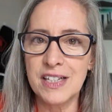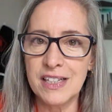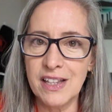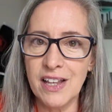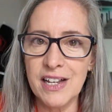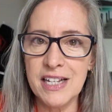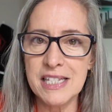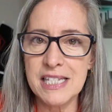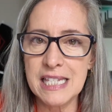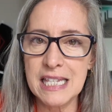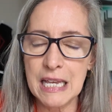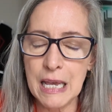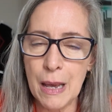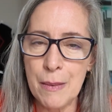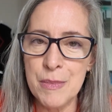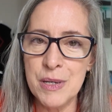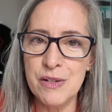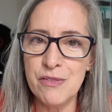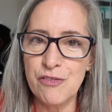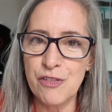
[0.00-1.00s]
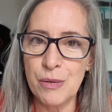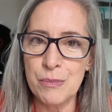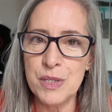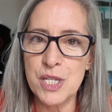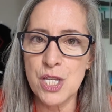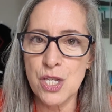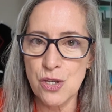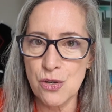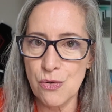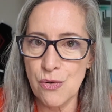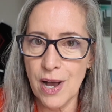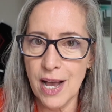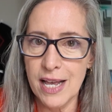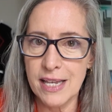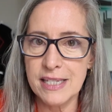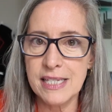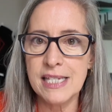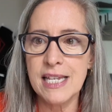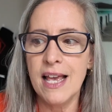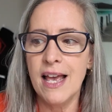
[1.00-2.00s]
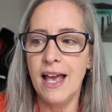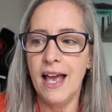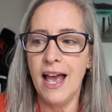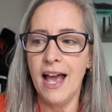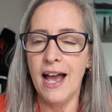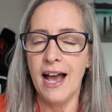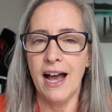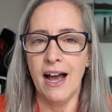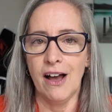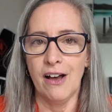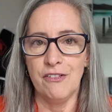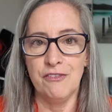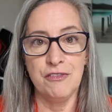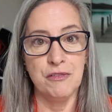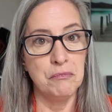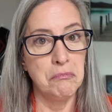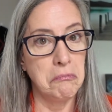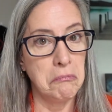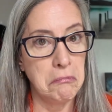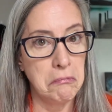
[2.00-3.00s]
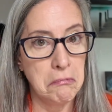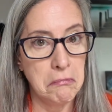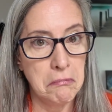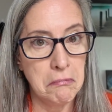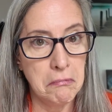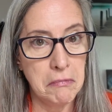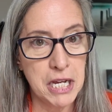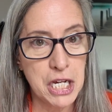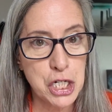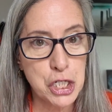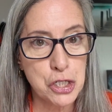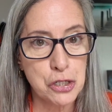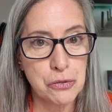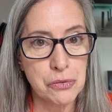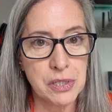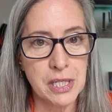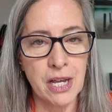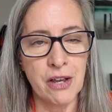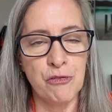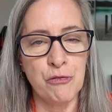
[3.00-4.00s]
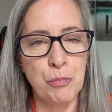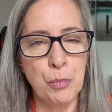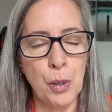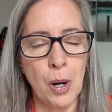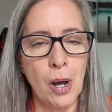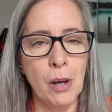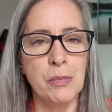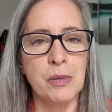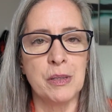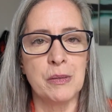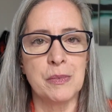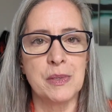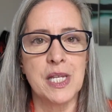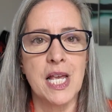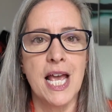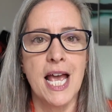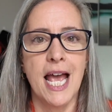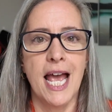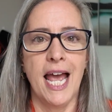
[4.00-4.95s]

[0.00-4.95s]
the clients that come in from the U.S. have issues, have problems.